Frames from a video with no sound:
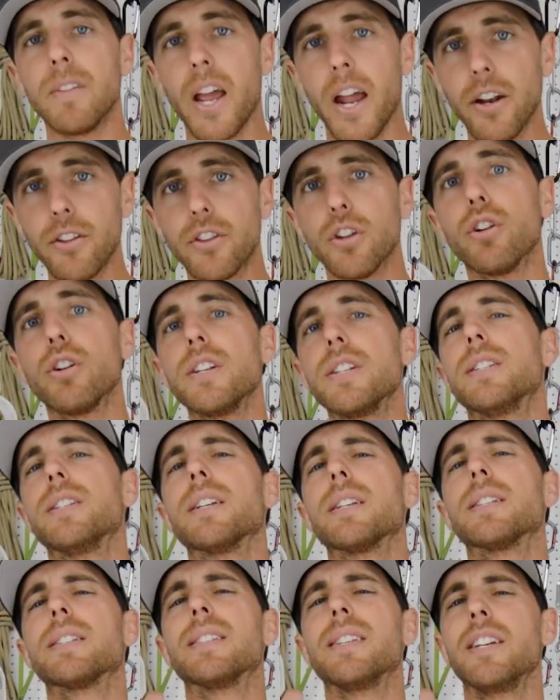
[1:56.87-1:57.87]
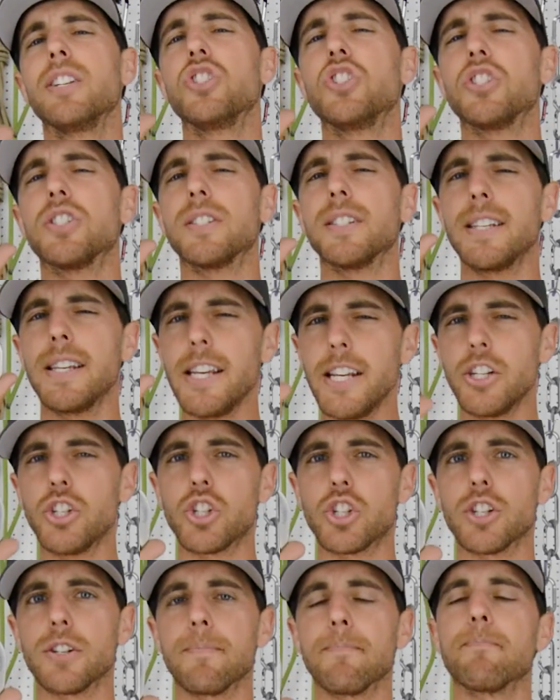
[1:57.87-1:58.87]
and thirty-six cents
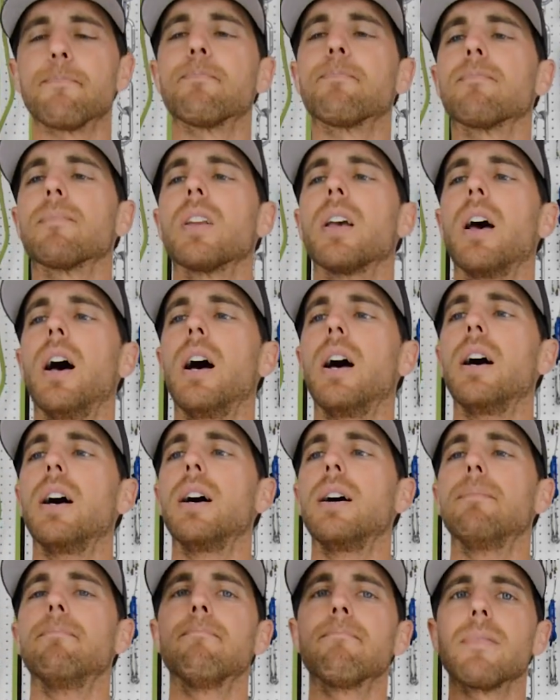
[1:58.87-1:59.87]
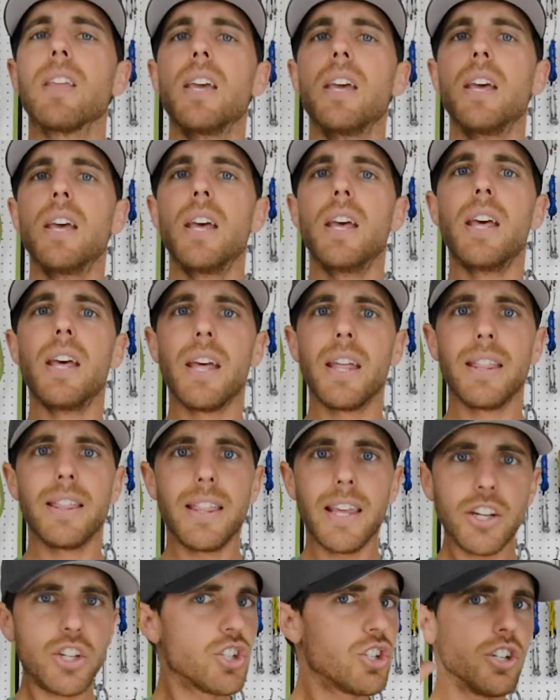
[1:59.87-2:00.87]
each, um,
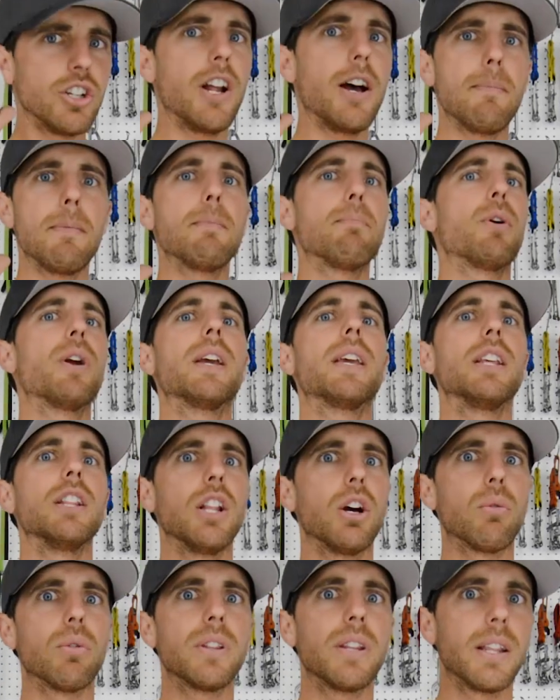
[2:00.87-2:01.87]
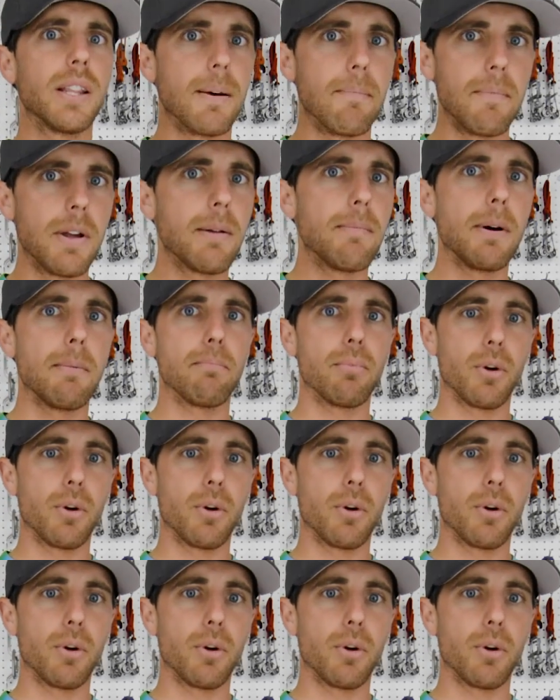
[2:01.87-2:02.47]
they should not be braking lower than the minimum